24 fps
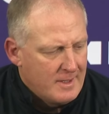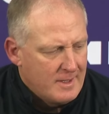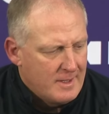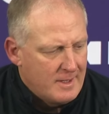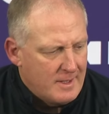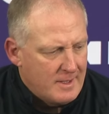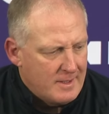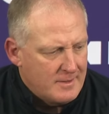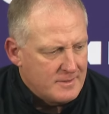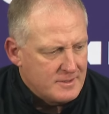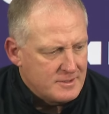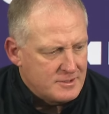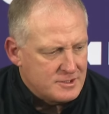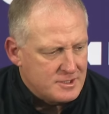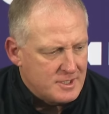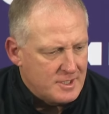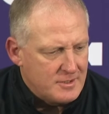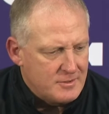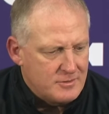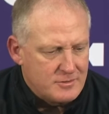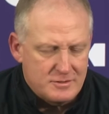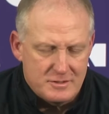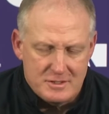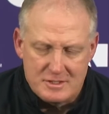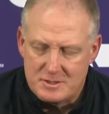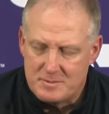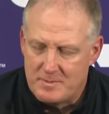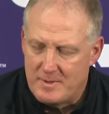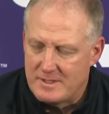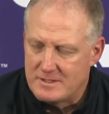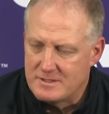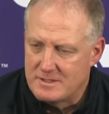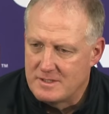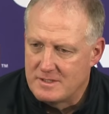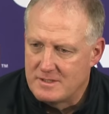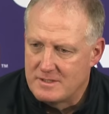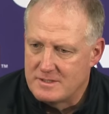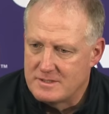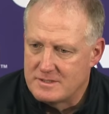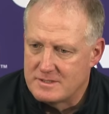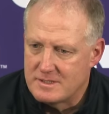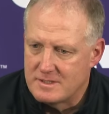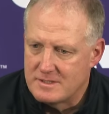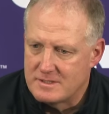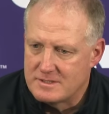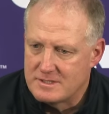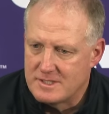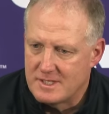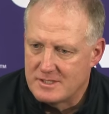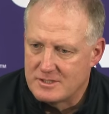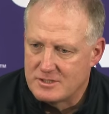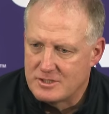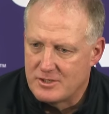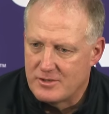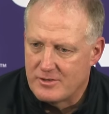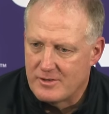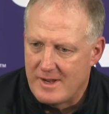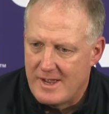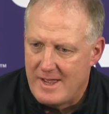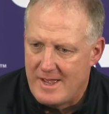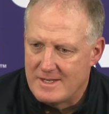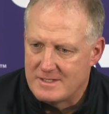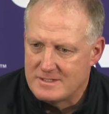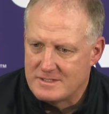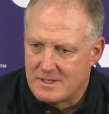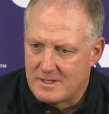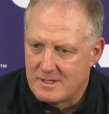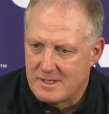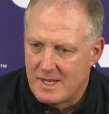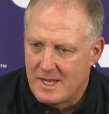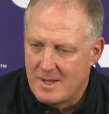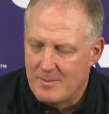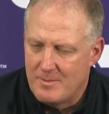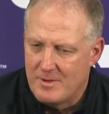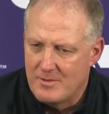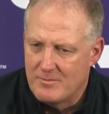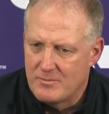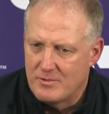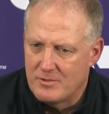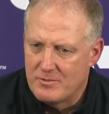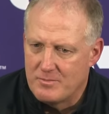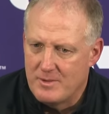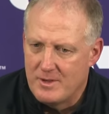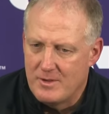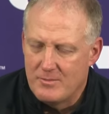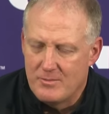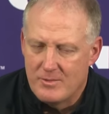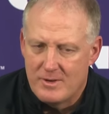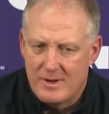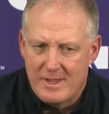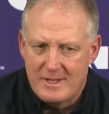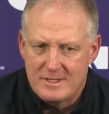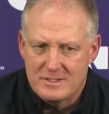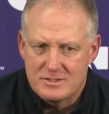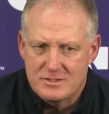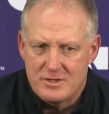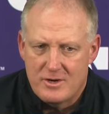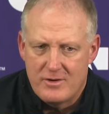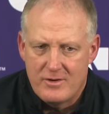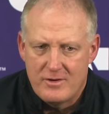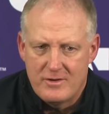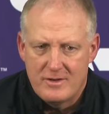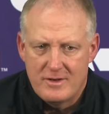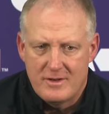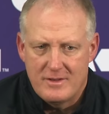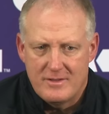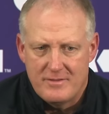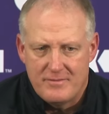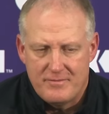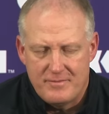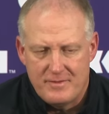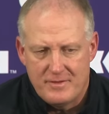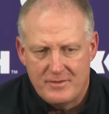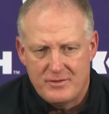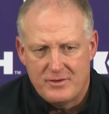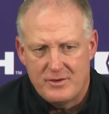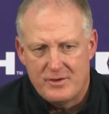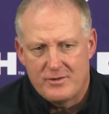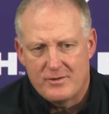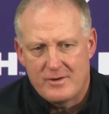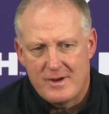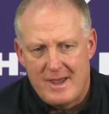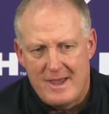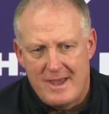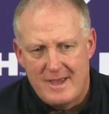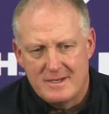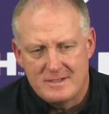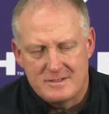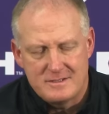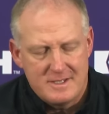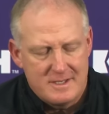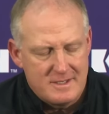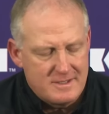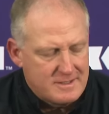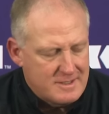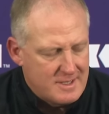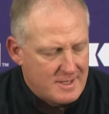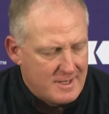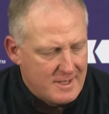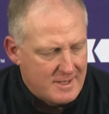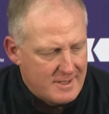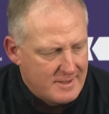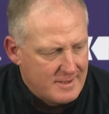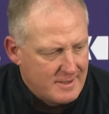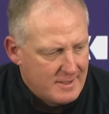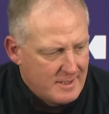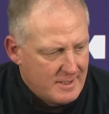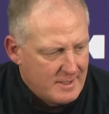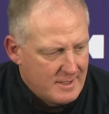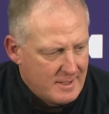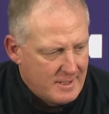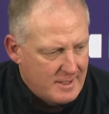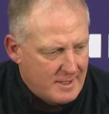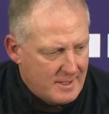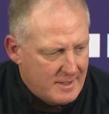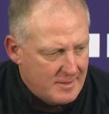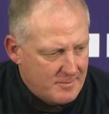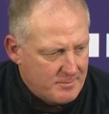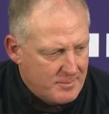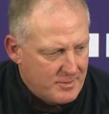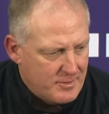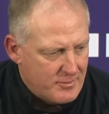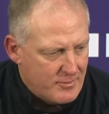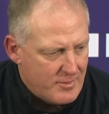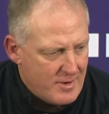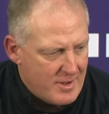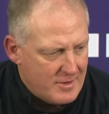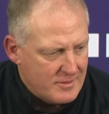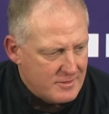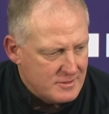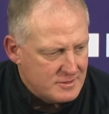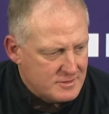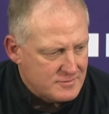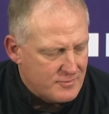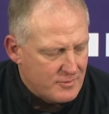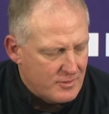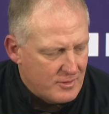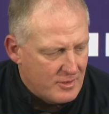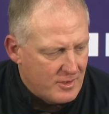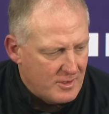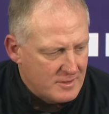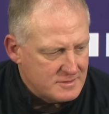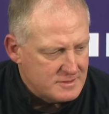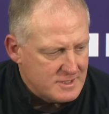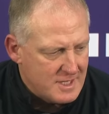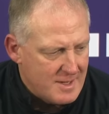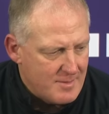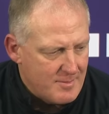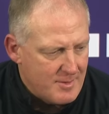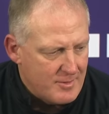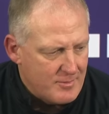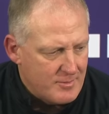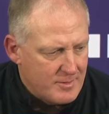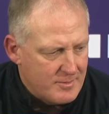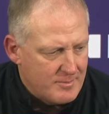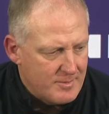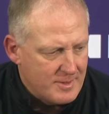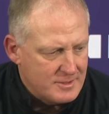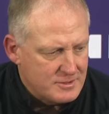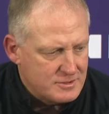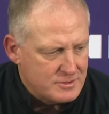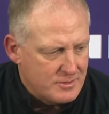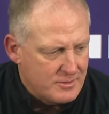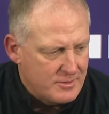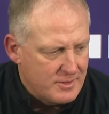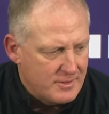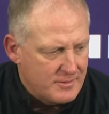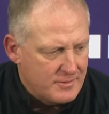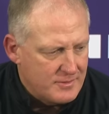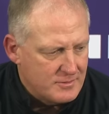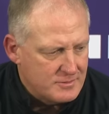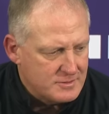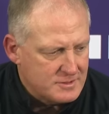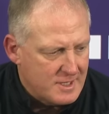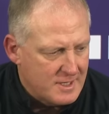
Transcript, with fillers: uh, these seniors, especially these six-year guys that came in with me when I started, and the fifth-year guys that uh, uh, been around us for a long time, I want to make sure that those